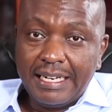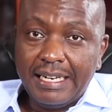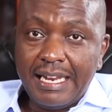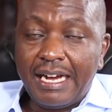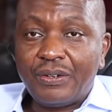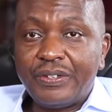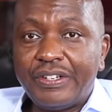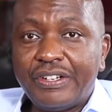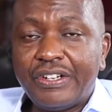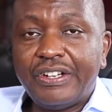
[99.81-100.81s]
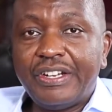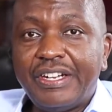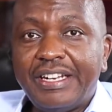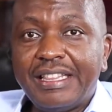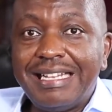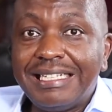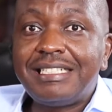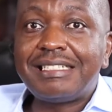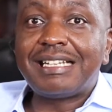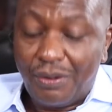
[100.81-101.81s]
Now, that
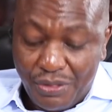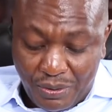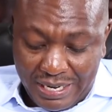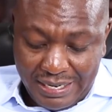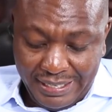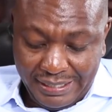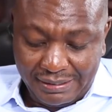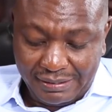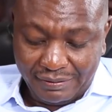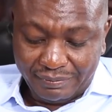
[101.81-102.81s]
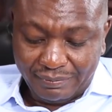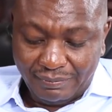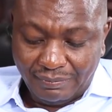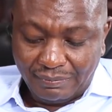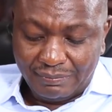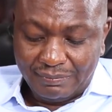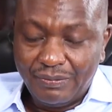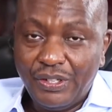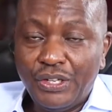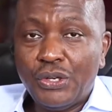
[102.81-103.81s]
is how the world is.
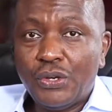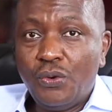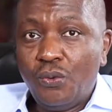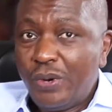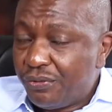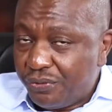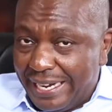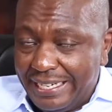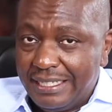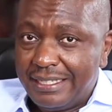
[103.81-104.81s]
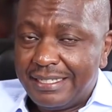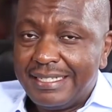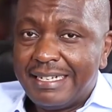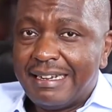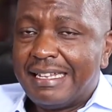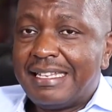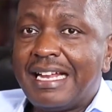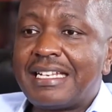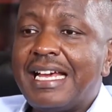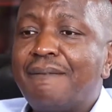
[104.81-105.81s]
We find
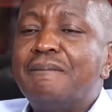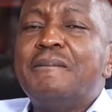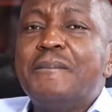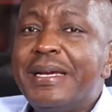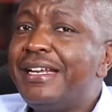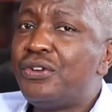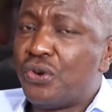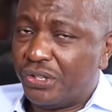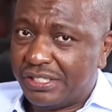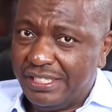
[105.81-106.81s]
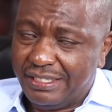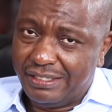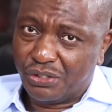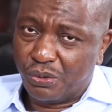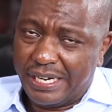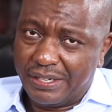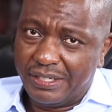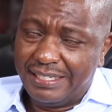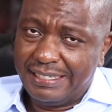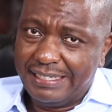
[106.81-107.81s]
that there are many doors in this
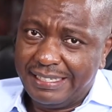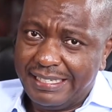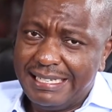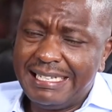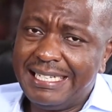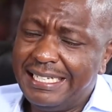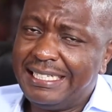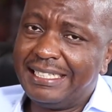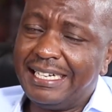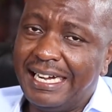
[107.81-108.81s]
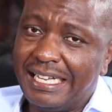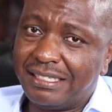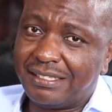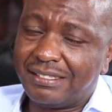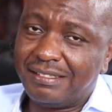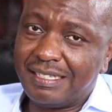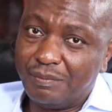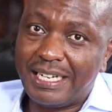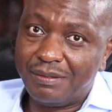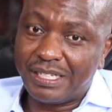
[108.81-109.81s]
world leading us
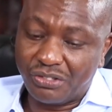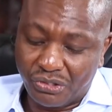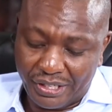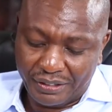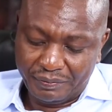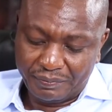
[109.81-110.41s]
sometimes astray.